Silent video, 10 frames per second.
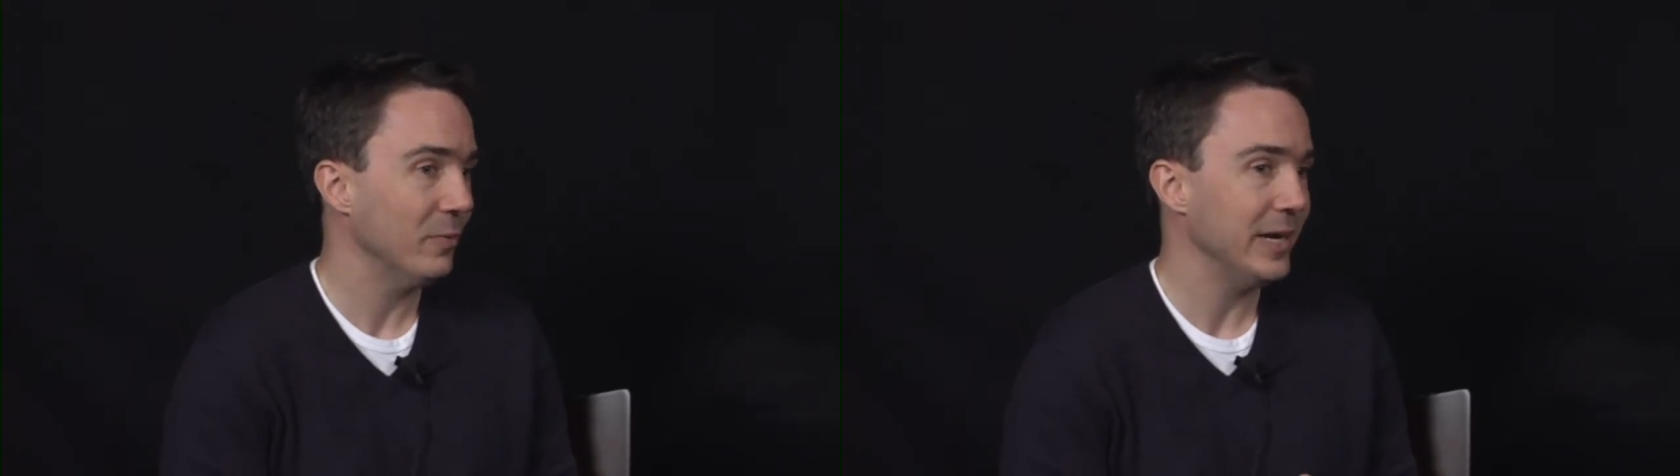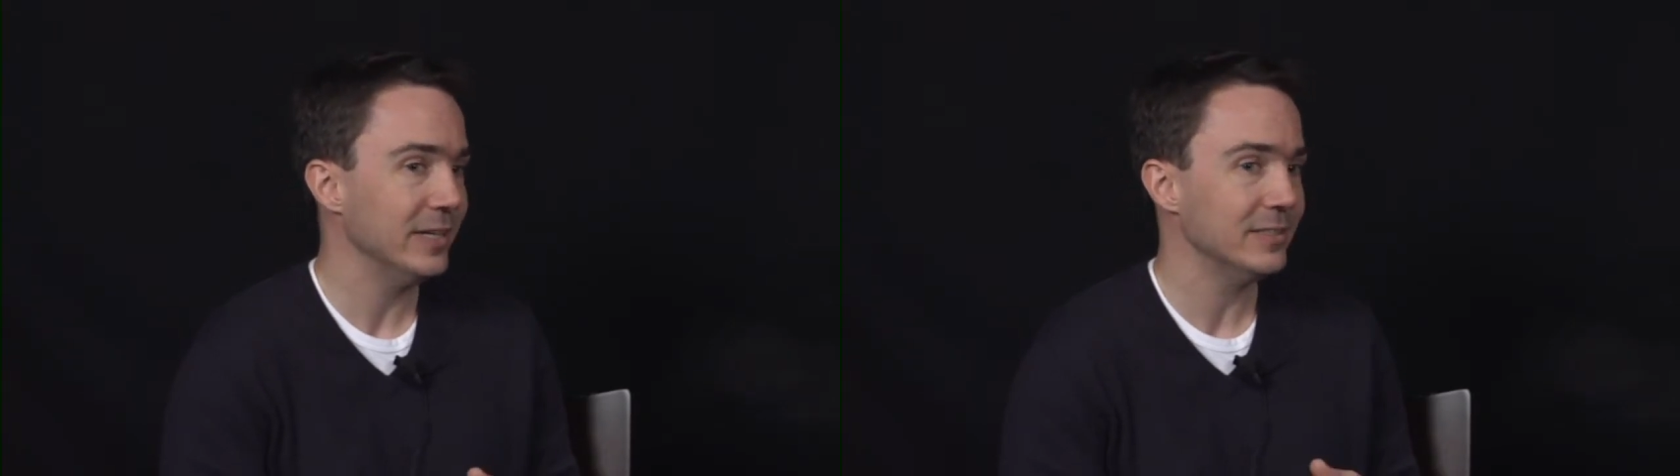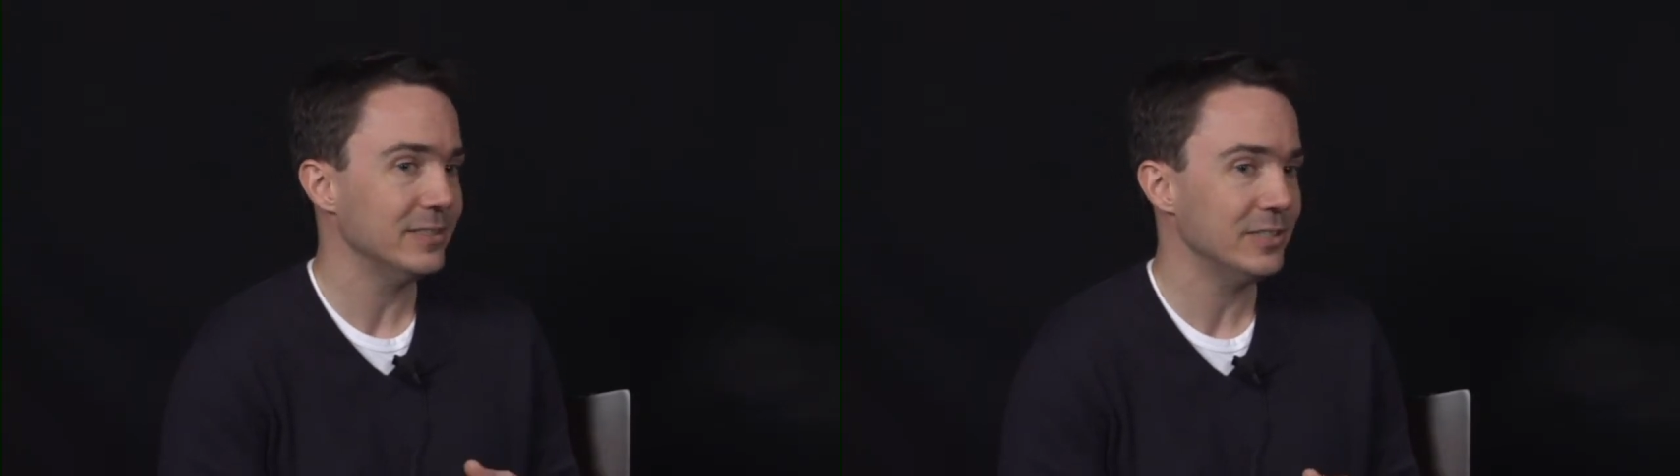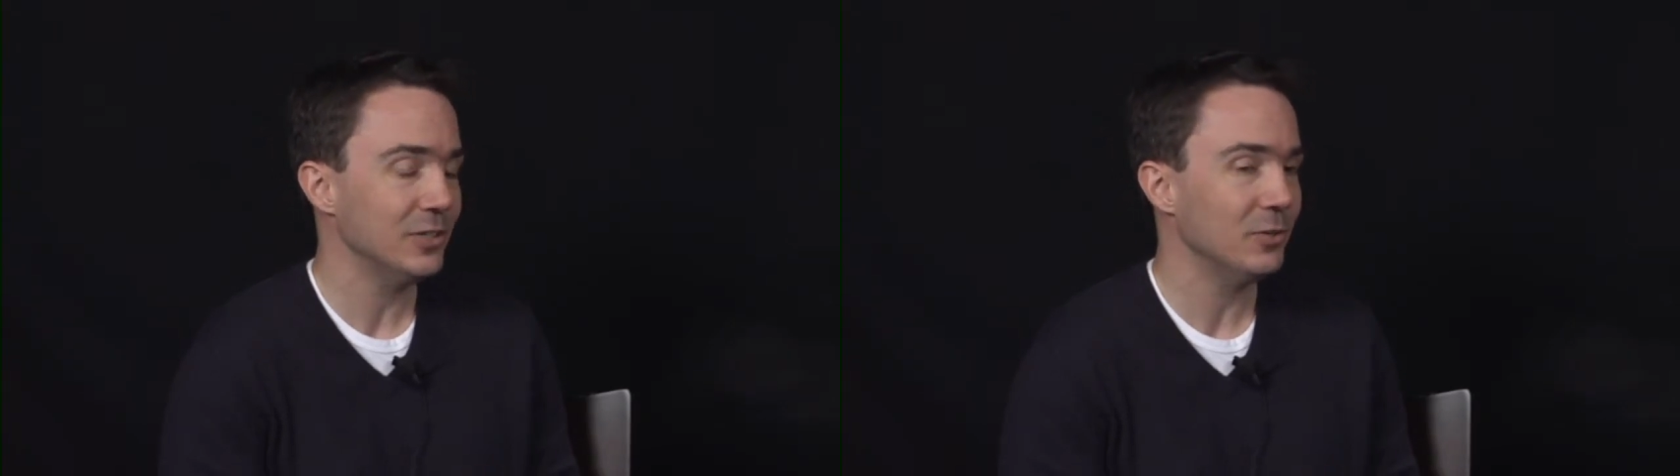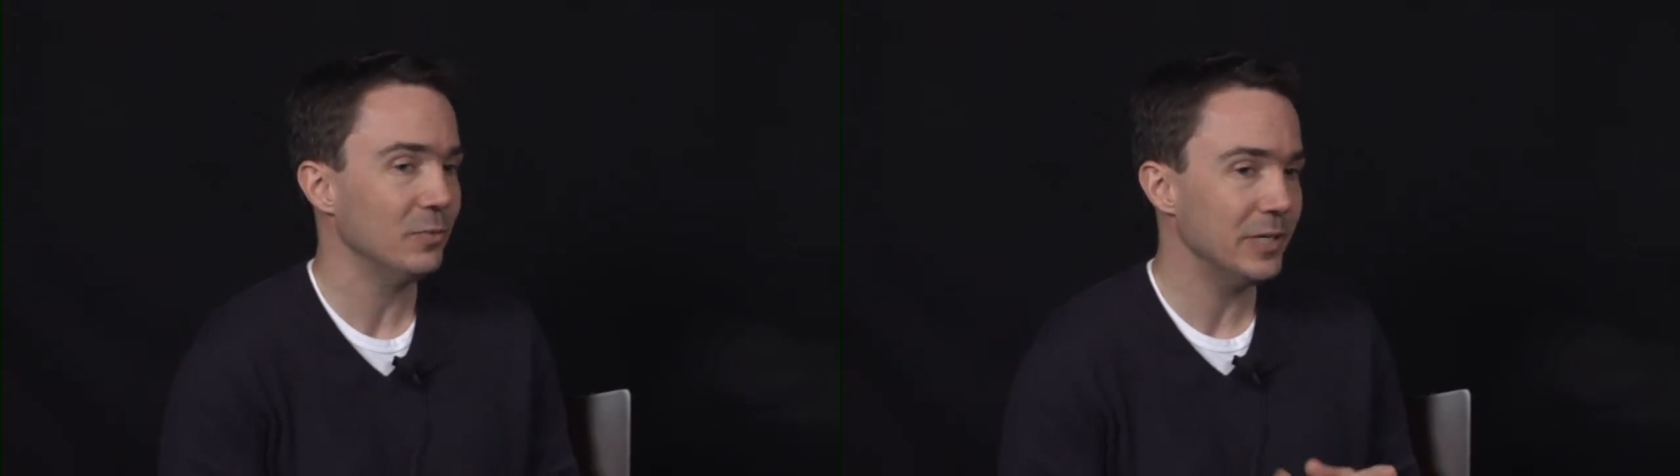Reagan
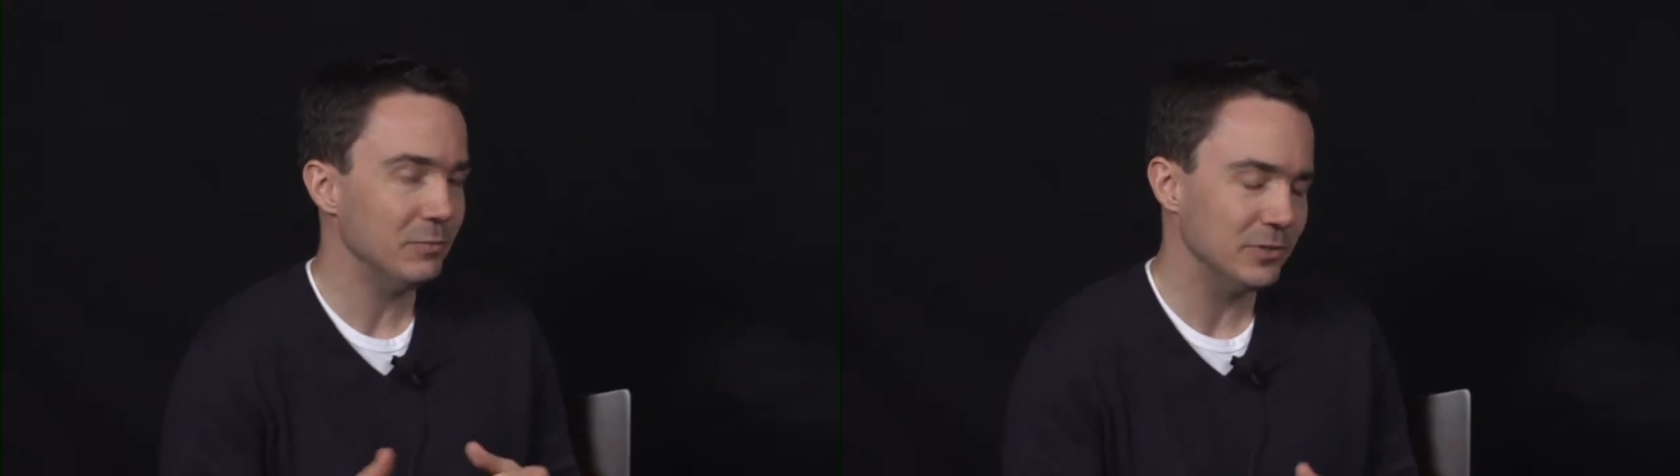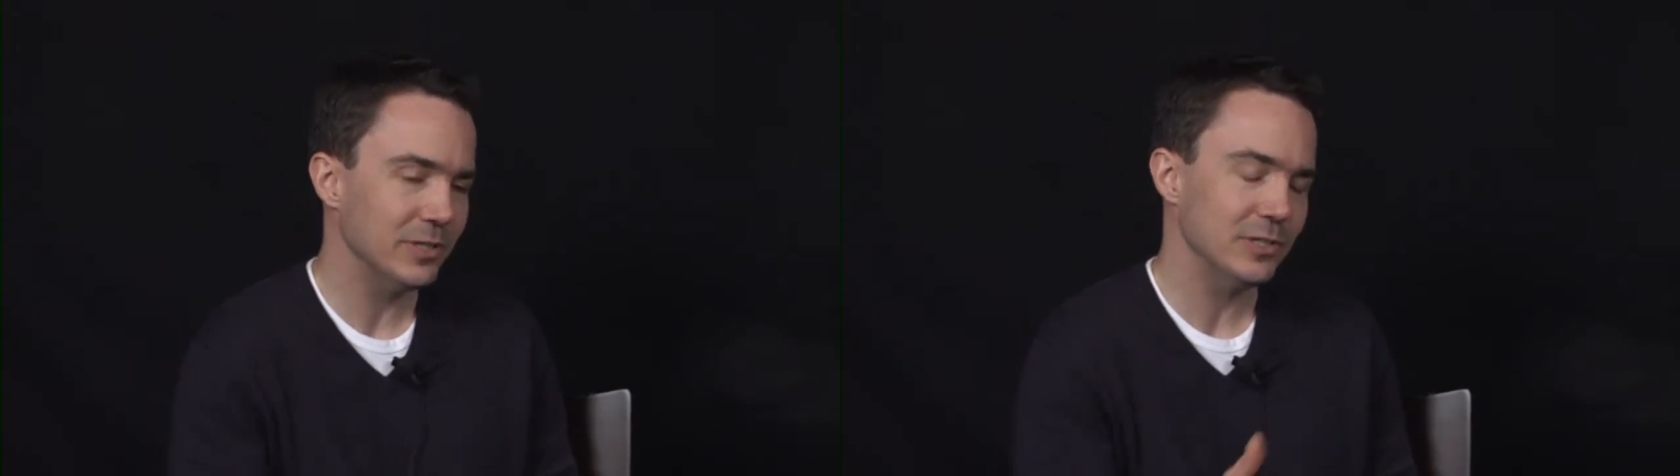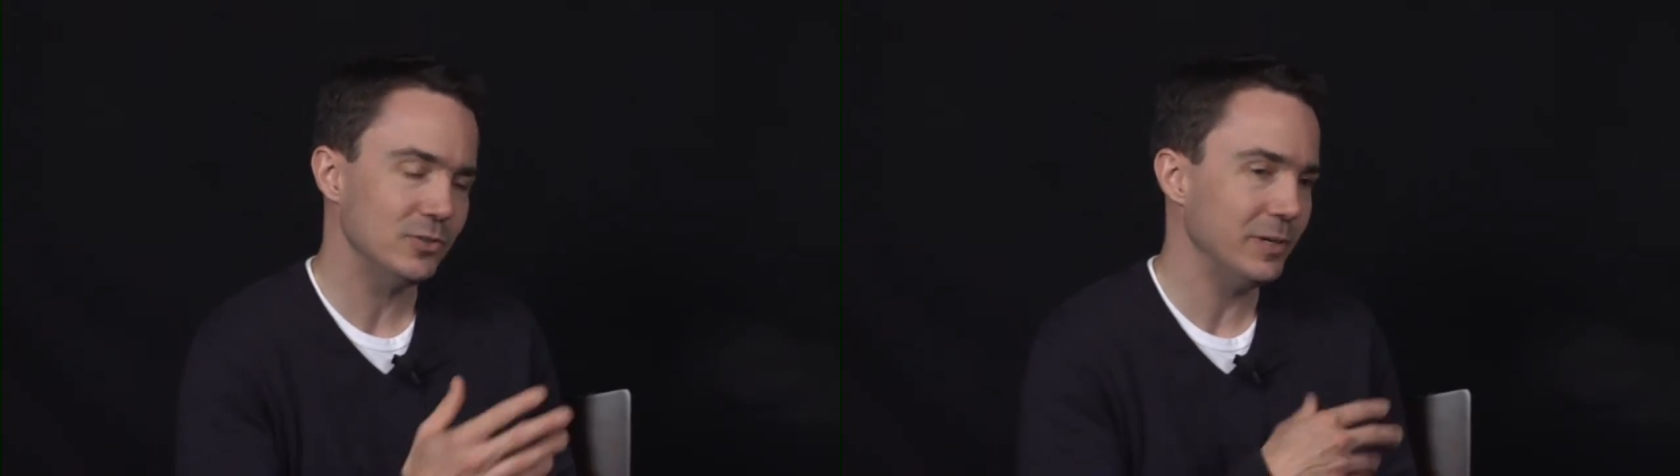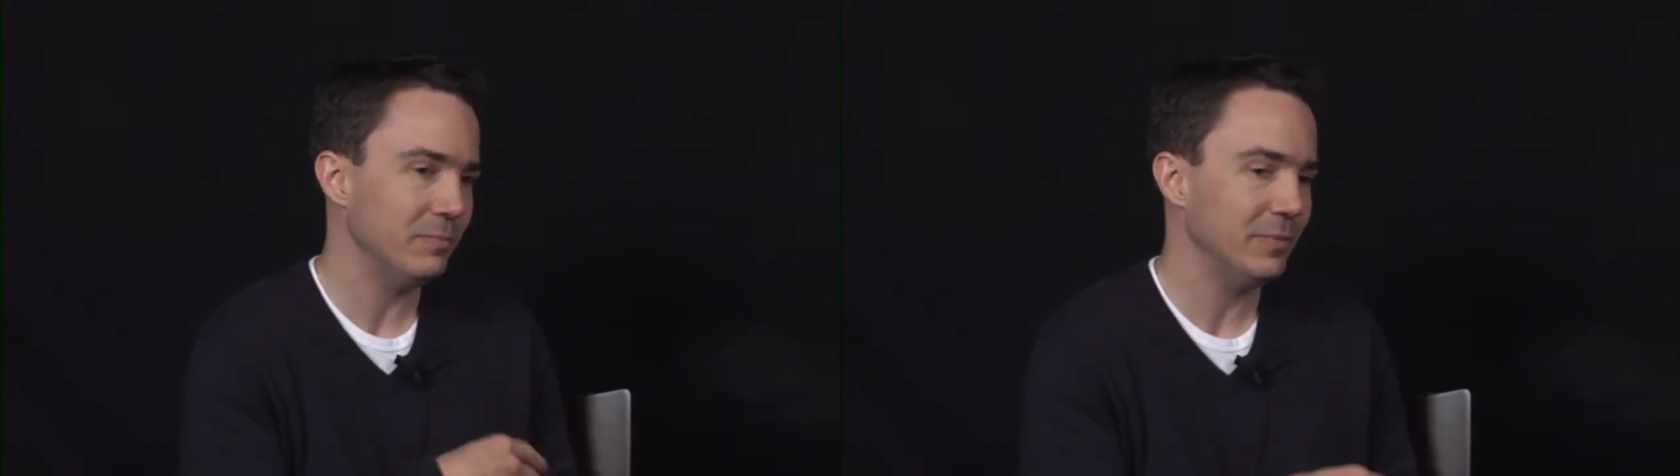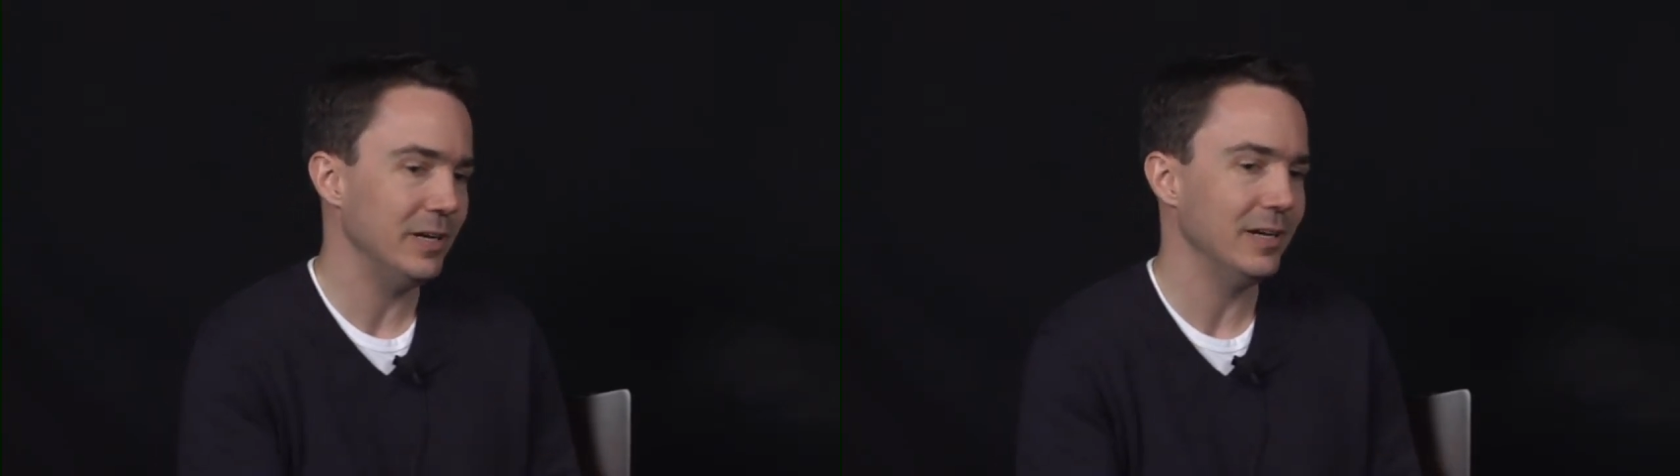still, when he was on a trip